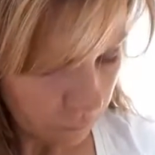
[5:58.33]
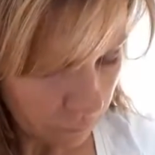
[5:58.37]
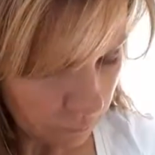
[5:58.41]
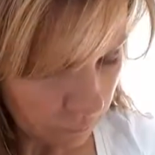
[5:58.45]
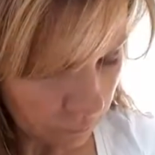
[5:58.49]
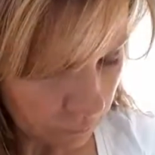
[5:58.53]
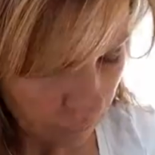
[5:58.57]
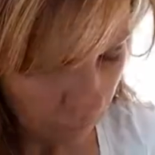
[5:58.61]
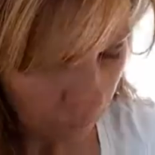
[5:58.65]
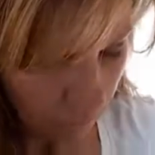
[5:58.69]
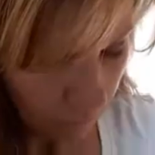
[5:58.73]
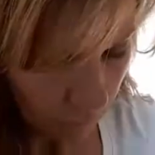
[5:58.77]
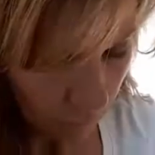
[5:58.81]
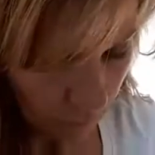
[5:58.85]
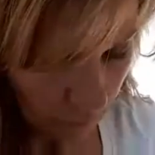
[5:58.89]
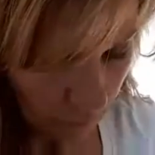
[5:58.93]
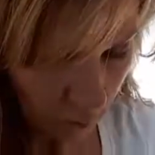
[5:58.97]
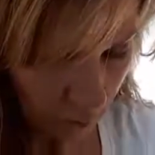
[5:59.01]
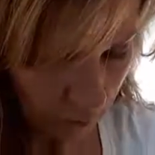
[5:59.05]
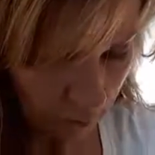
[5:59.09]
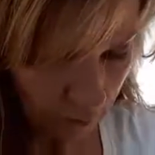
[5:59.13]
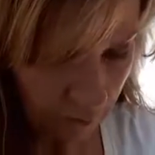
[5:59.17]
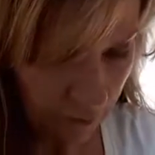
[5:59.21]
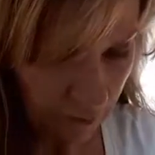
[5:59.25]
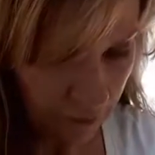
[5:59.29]
need to
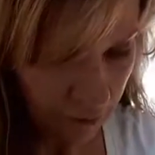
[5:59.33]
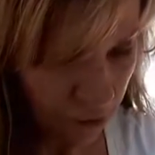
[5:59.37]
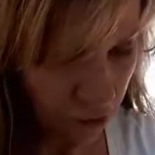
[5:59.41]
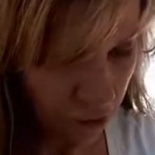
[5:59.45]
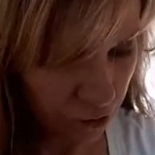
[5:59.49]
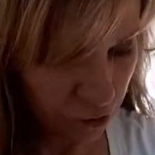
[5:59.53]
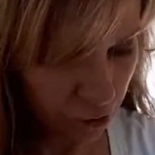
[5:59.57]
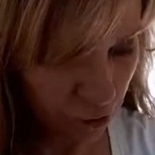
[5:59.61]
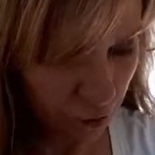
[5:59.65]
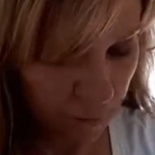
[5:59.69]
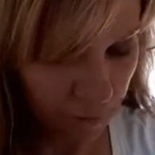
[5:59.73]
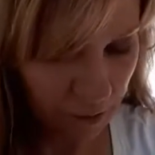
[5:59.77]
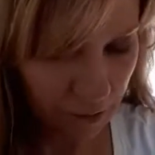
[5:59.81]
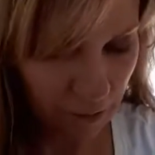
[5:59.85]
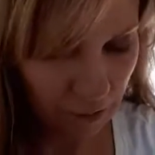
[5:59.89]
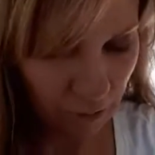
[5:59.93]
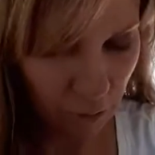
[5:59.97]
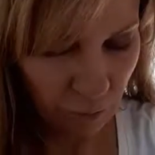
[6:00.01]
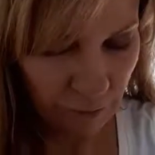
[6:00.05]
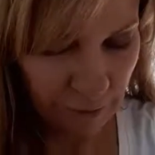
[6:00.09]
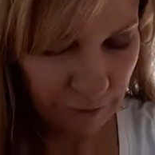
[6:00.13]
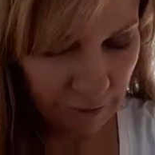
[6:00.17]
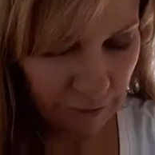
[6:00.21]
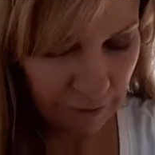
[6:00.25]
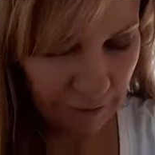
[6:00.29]
sharpen it quickly.
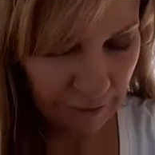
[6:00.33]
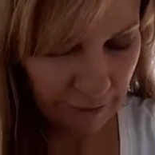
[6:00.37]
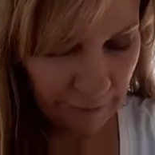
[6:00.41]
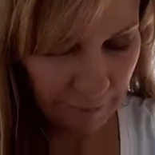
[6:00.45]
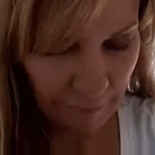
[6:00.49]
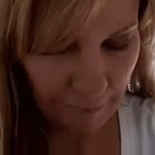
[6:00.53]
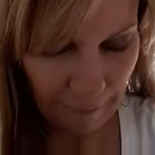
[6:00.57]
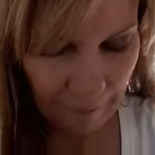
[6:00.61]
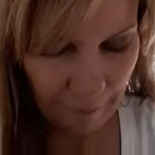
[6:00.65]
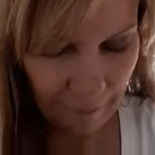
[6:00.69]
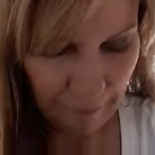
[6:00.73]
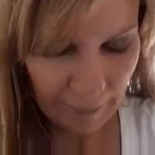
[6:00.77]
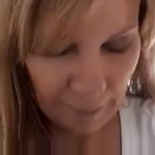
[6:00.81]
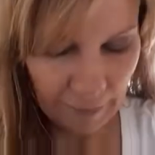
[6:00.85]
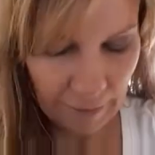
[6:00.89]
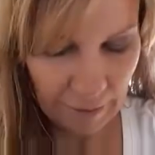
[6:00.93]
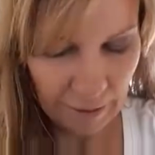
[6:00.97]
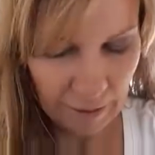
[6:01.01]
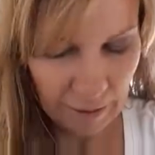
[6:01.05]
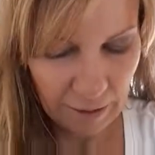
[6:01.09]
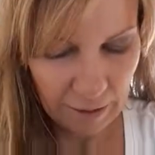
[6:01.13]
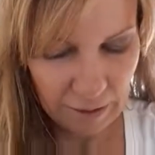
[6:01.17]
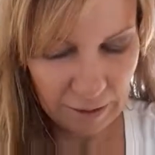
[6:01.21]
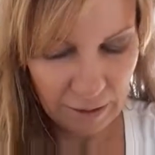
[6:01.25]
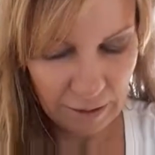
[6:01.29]

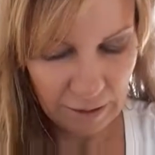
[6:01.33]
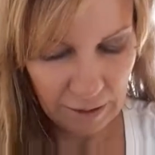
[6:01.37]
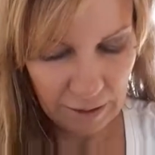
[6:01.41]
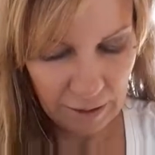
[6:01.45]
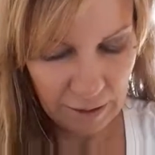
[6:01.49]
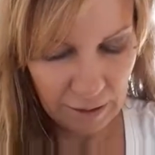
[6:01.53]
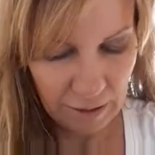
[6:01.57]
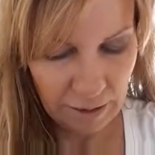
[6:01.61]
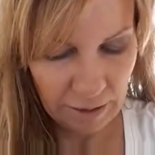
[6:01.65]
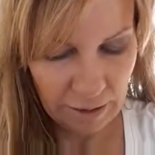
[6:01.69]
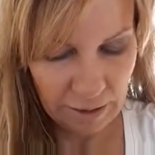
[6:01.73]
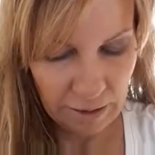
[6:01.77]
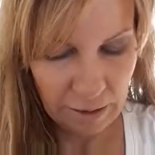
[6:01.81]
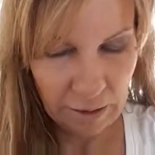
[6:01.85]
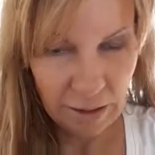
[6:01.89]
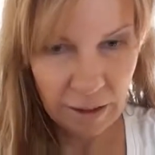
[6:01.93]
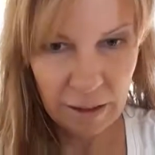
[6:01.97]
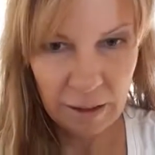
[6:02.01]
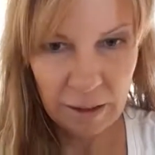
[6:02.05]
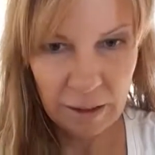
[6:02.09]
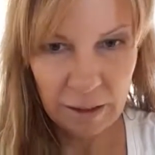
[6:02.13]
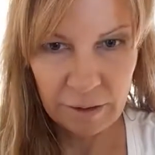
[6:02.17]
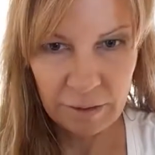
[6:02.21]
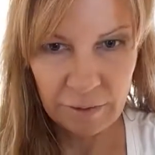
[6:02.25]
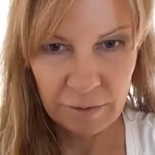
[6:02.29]
And
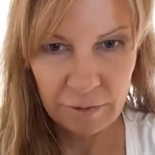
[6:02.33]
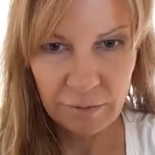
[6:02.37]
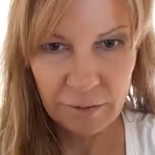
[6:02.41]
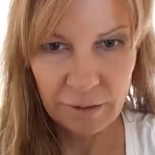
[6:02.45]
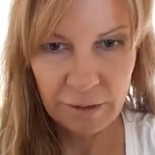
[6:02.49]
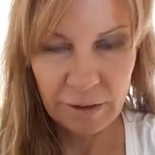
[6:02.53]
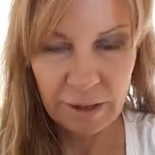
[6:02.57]
I'll show